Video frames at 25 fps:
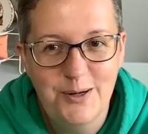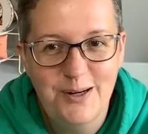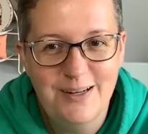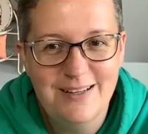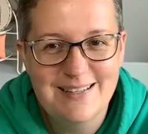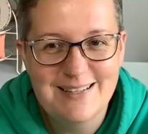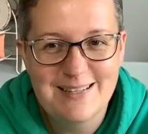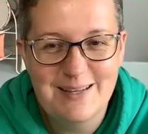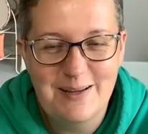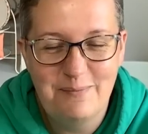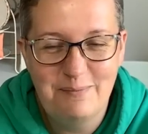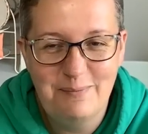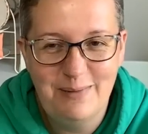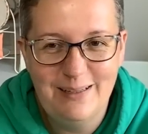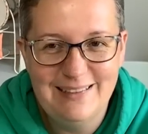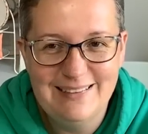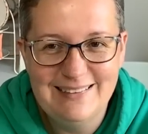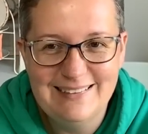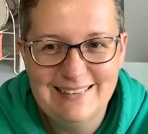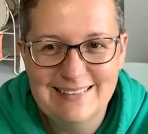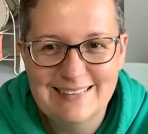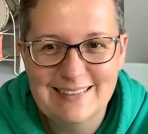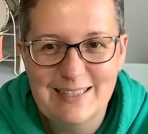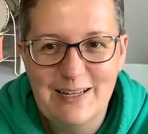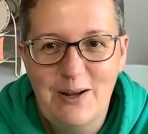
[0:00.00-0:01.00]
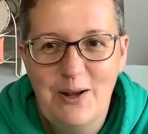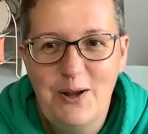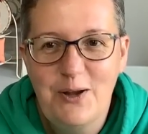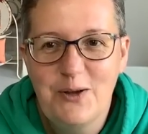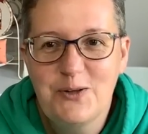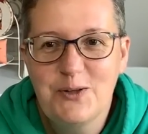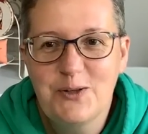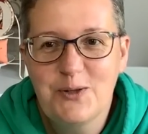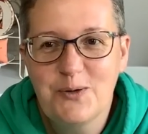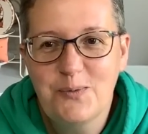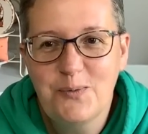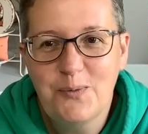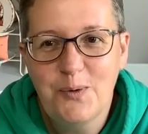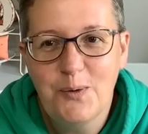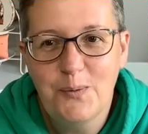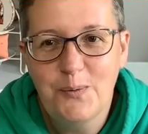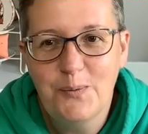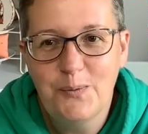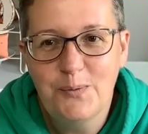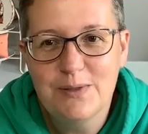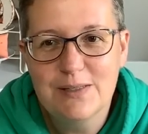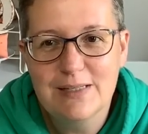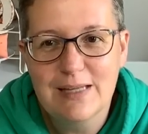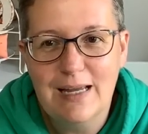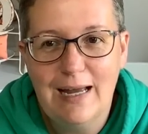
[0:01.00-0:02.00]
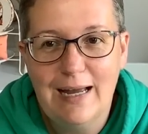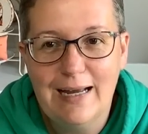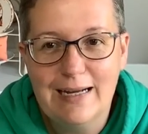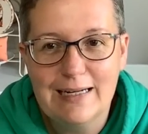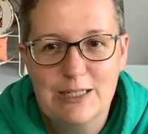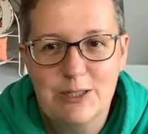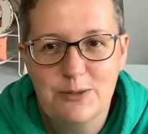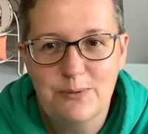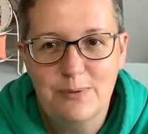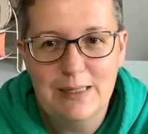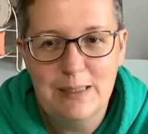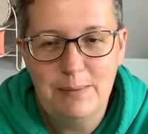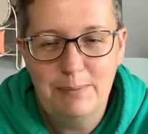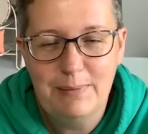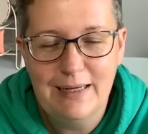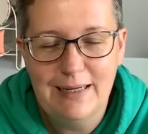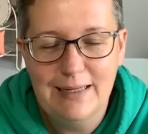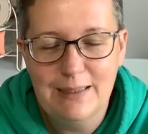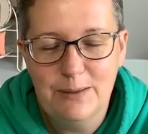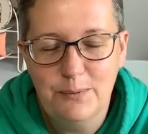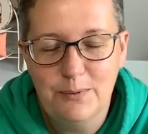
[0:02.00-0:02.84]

resemblance to what was actually planned.